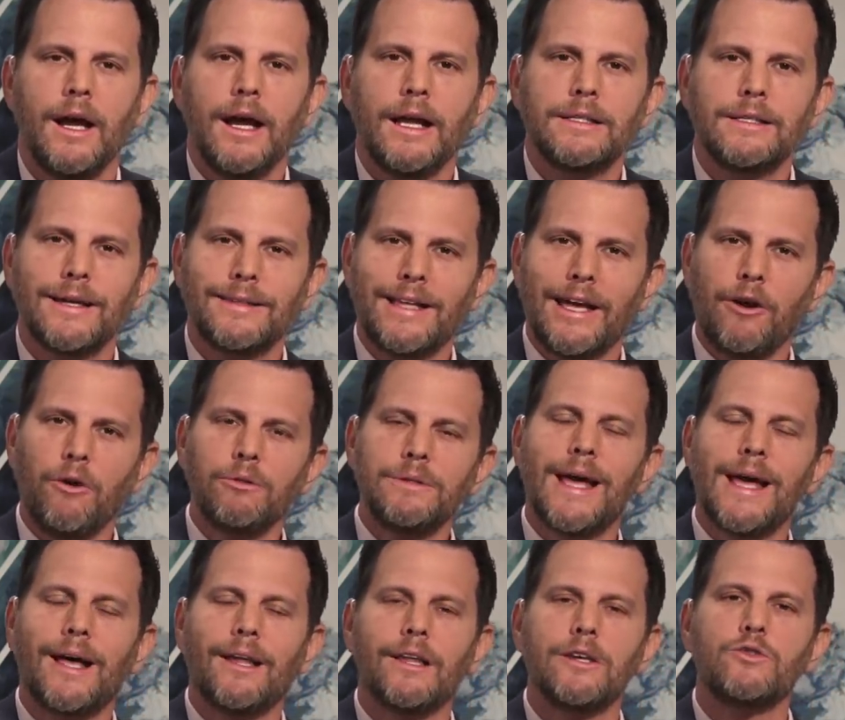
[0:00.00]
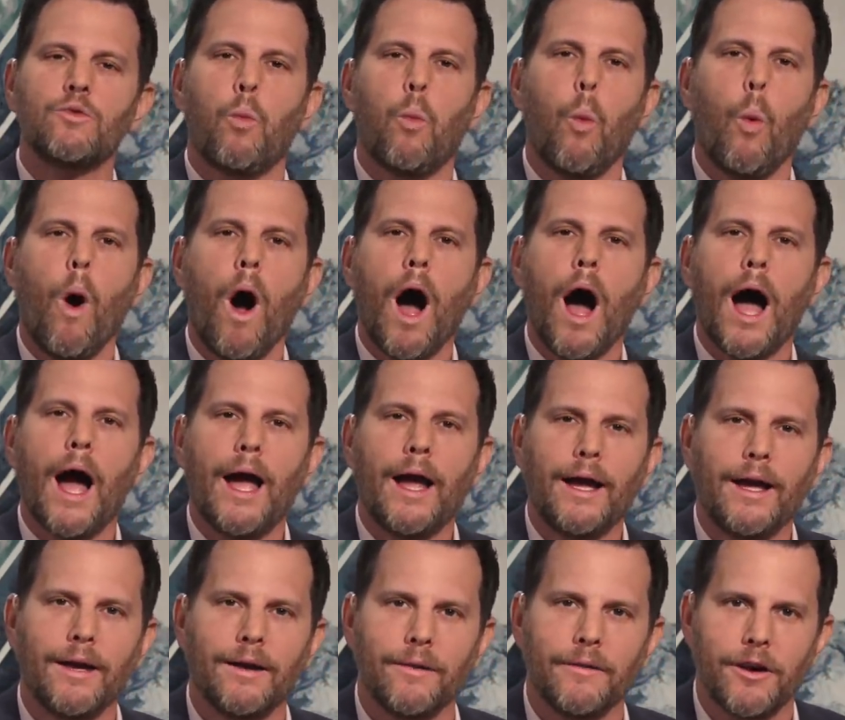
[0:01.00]
It's like, they don't tell us
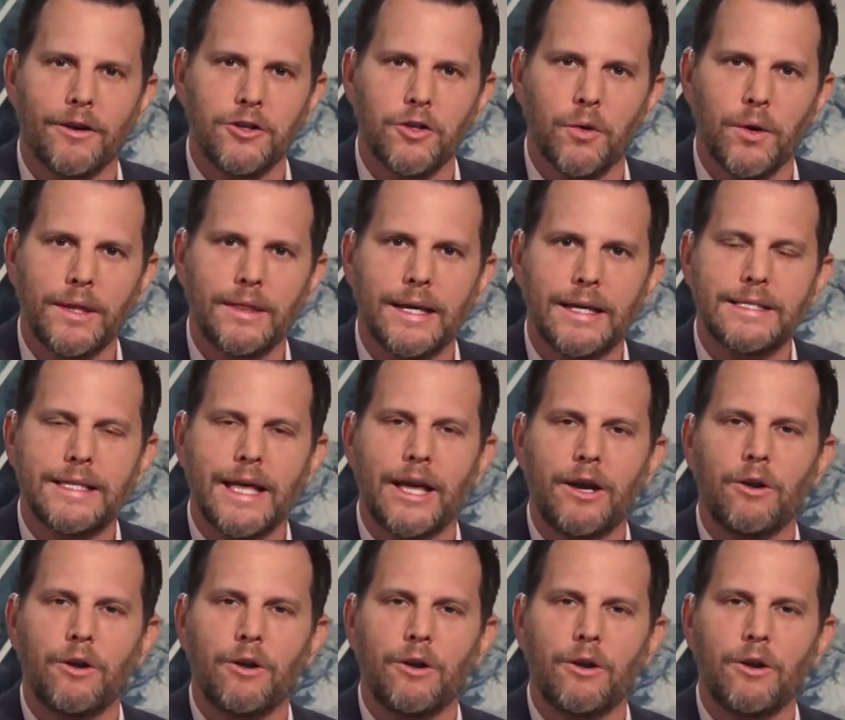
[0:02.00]
why they're doing things.